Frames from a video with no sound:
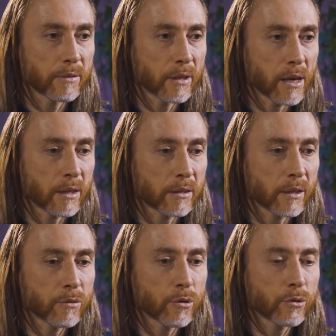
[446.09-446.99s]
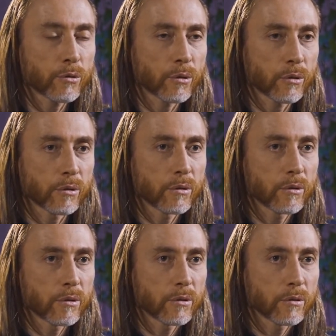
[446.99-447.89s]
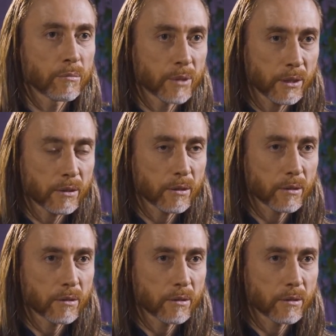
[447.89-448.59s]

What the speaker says: from the one who thinks itself to be you.